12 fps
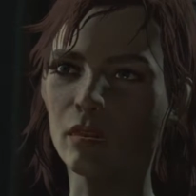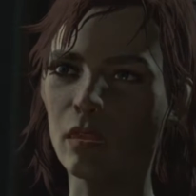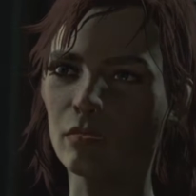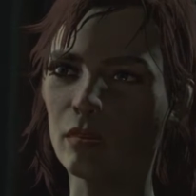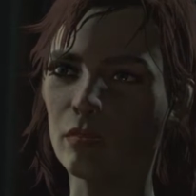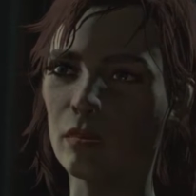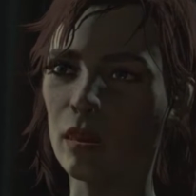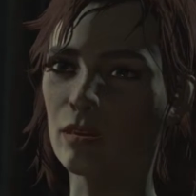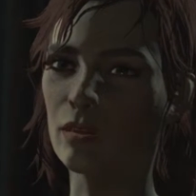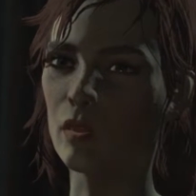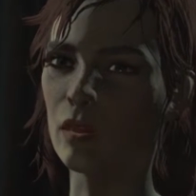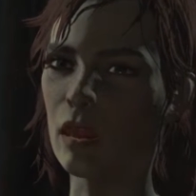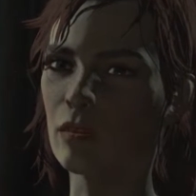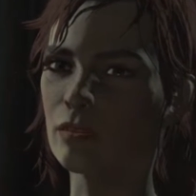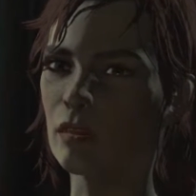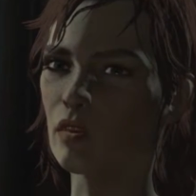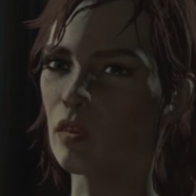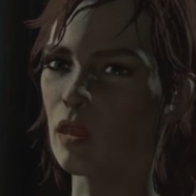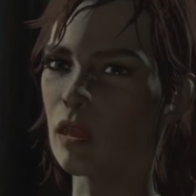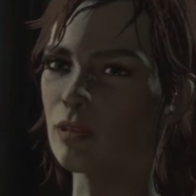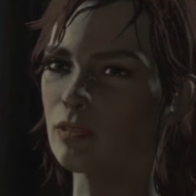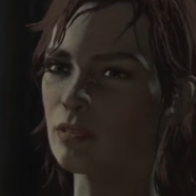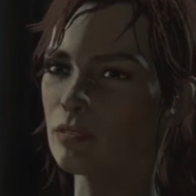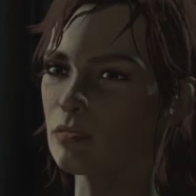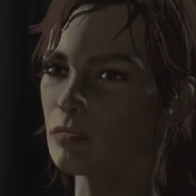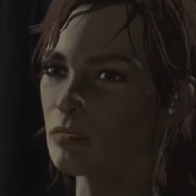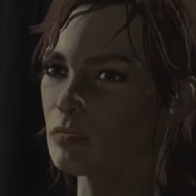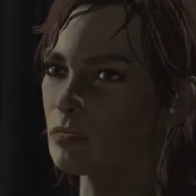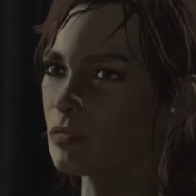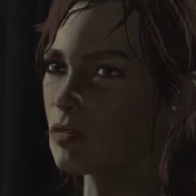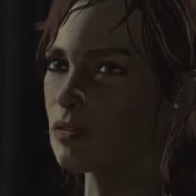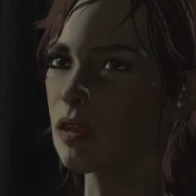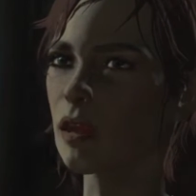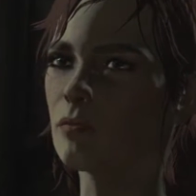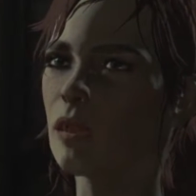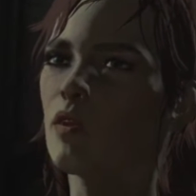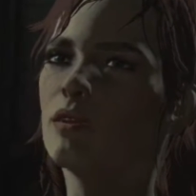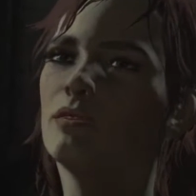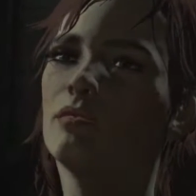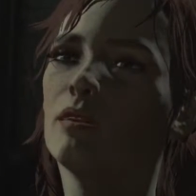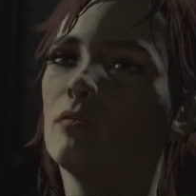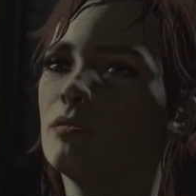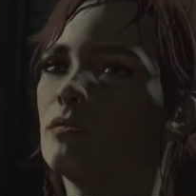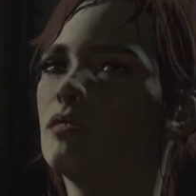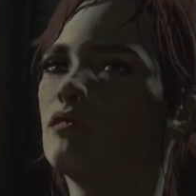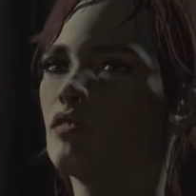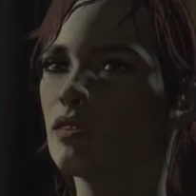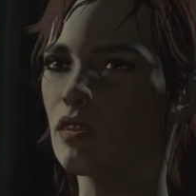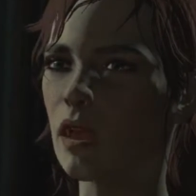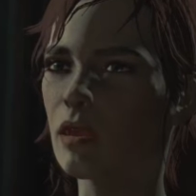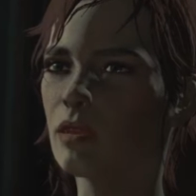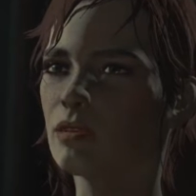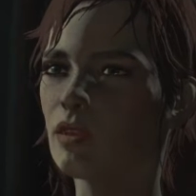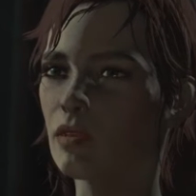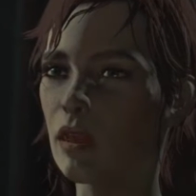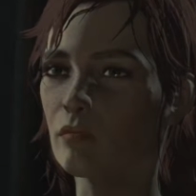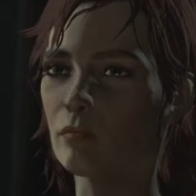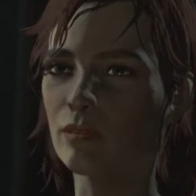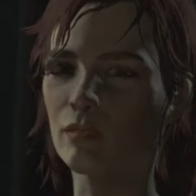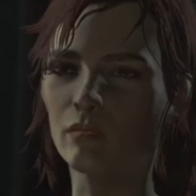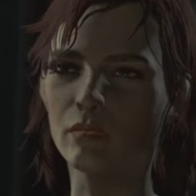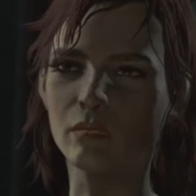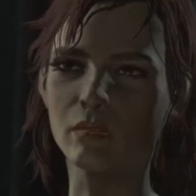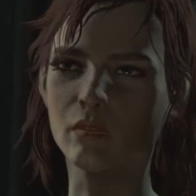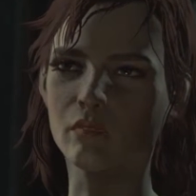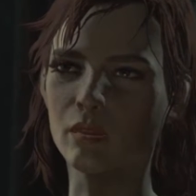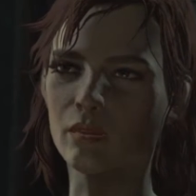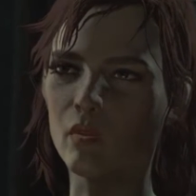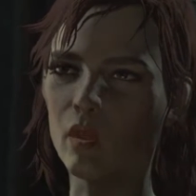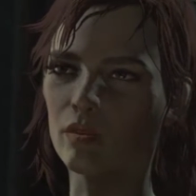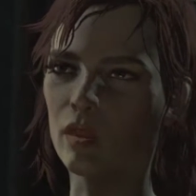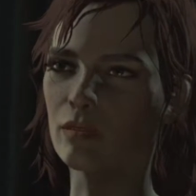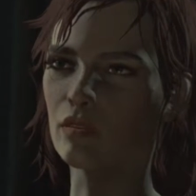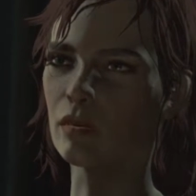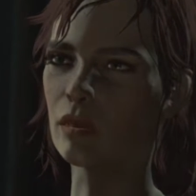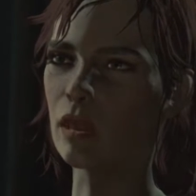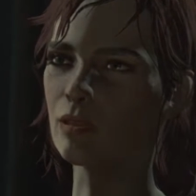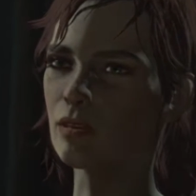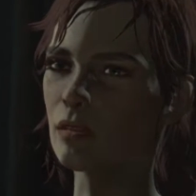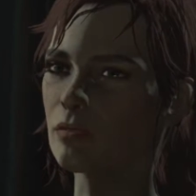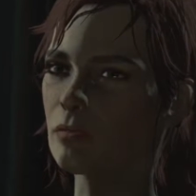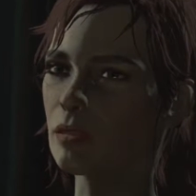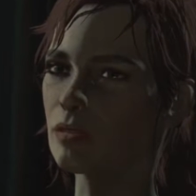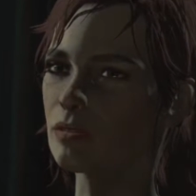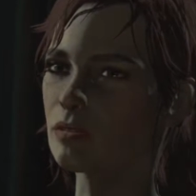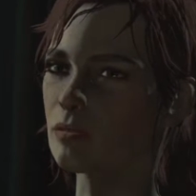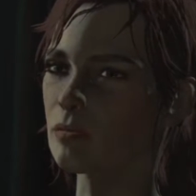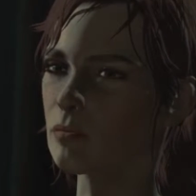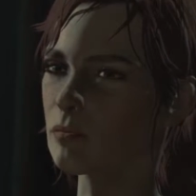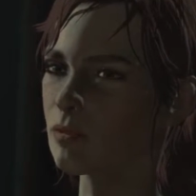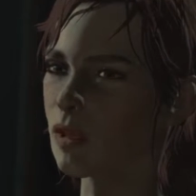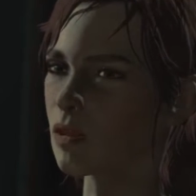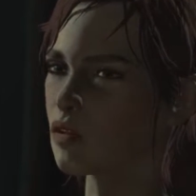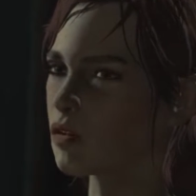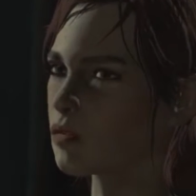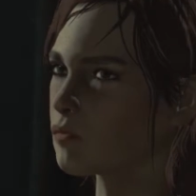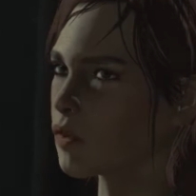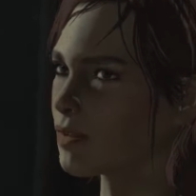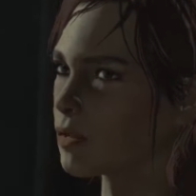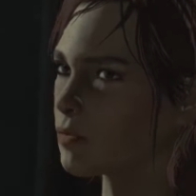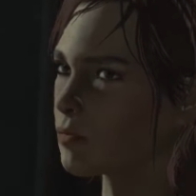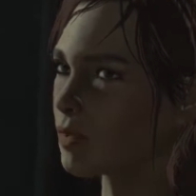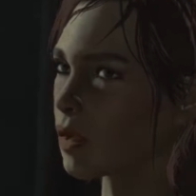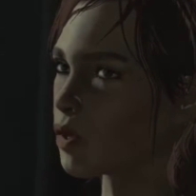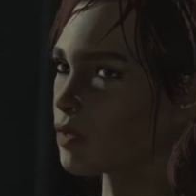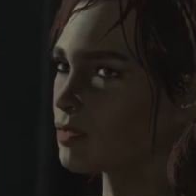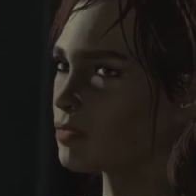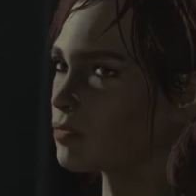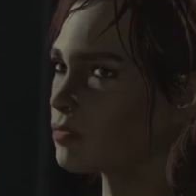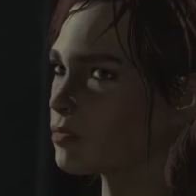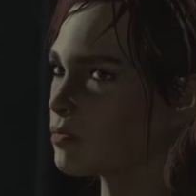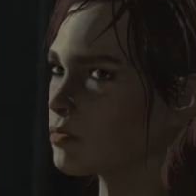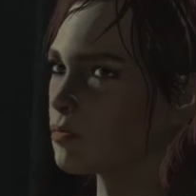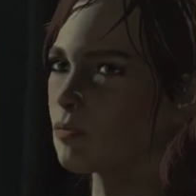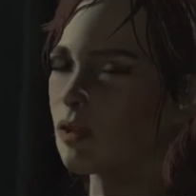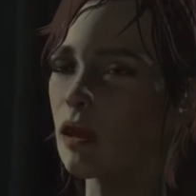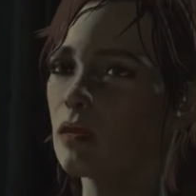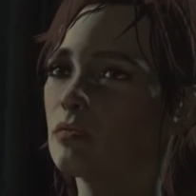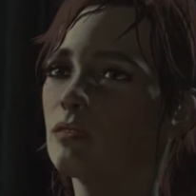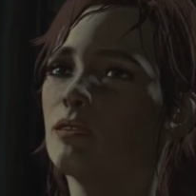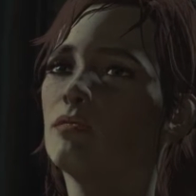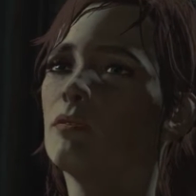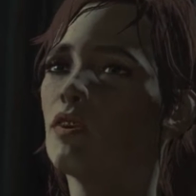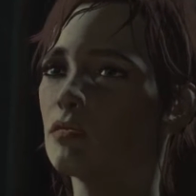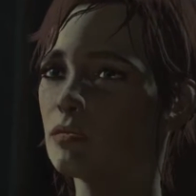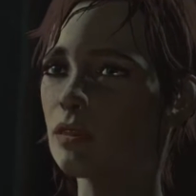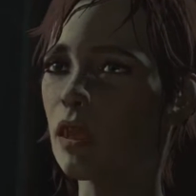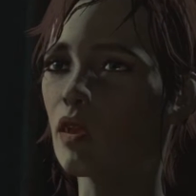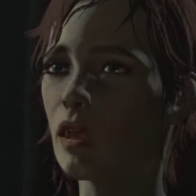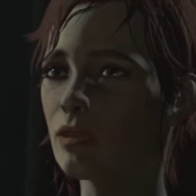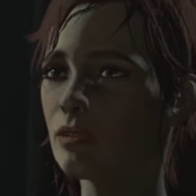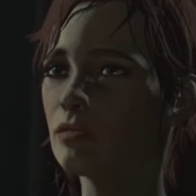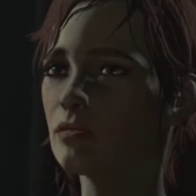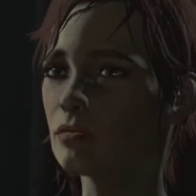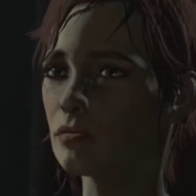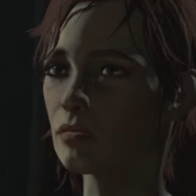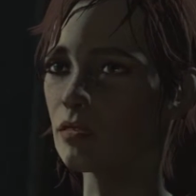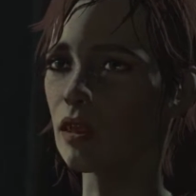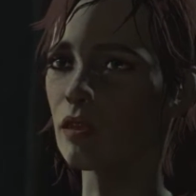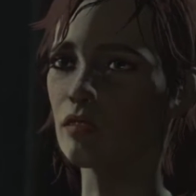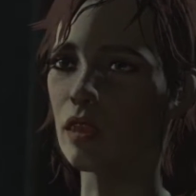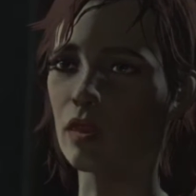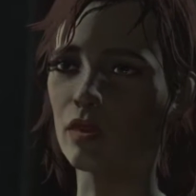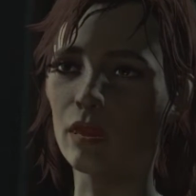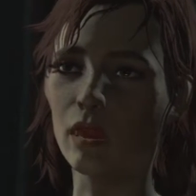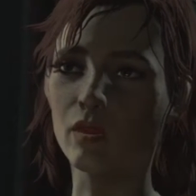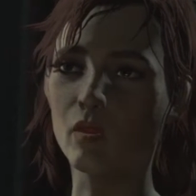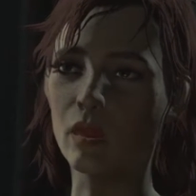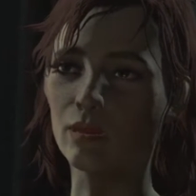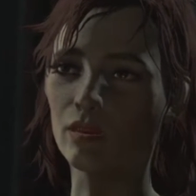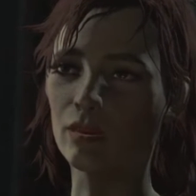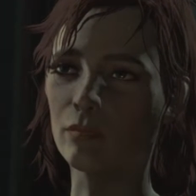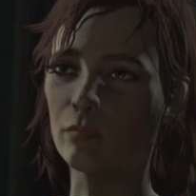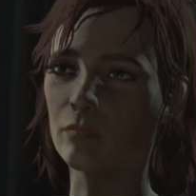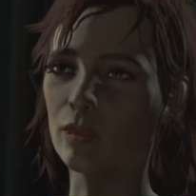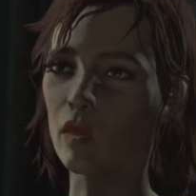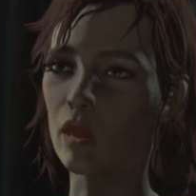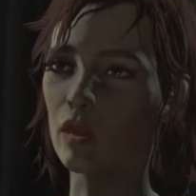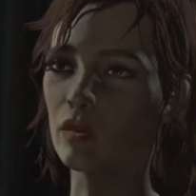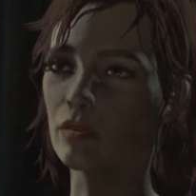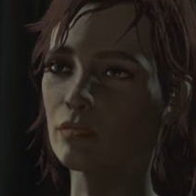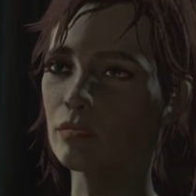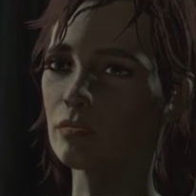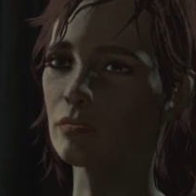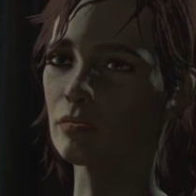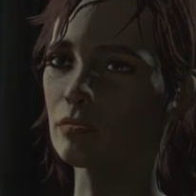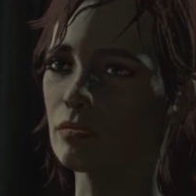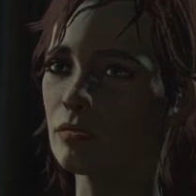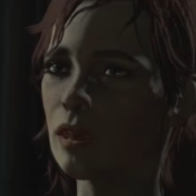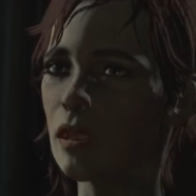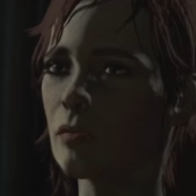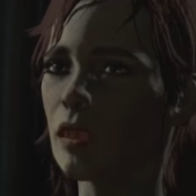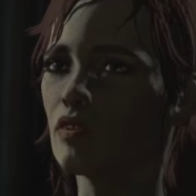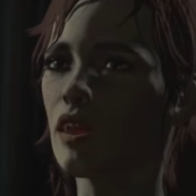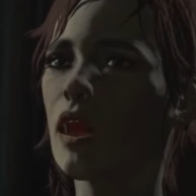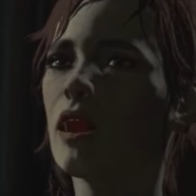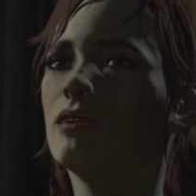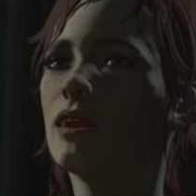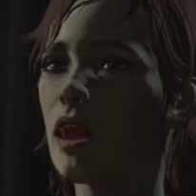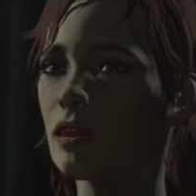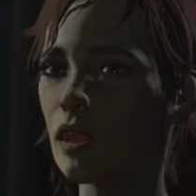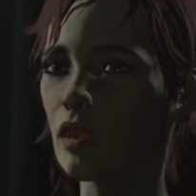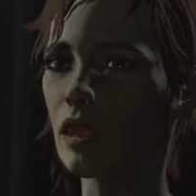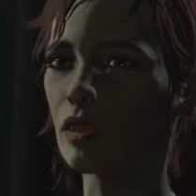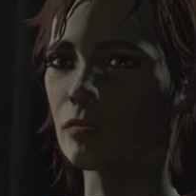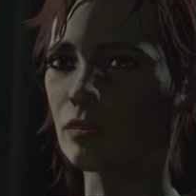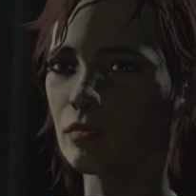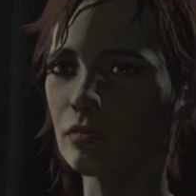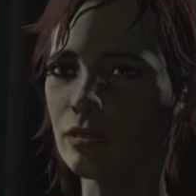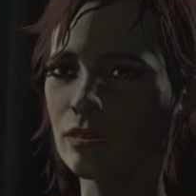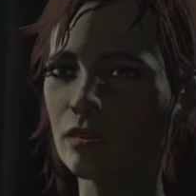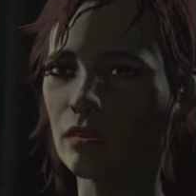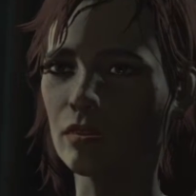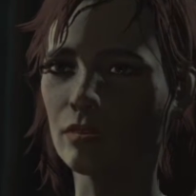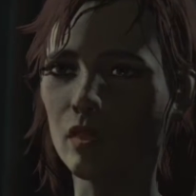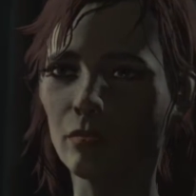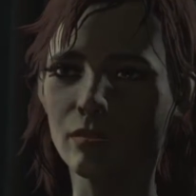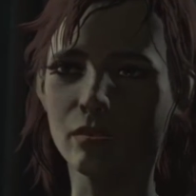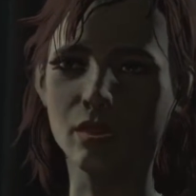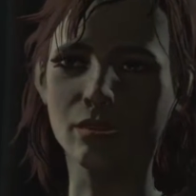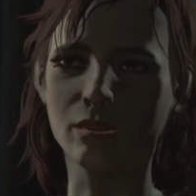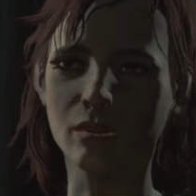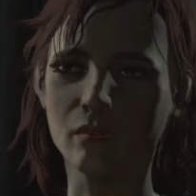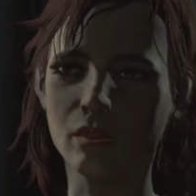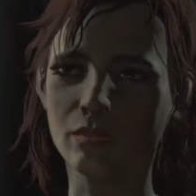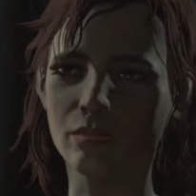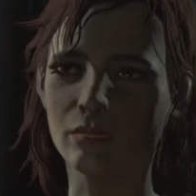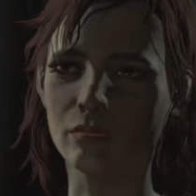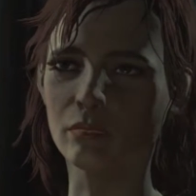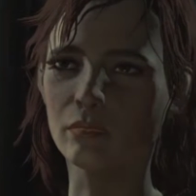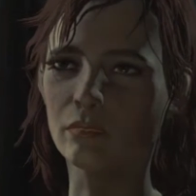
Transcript: Nothing but a nuisance in their eyes. The whole time I was telling myself that they had to love me, even if it was just the tiniest bit, because they never kicked me out. Then me 18th birthday arrived, and I found out why they kept me around. They slapped a shock collar around me neck and sold me to slavers.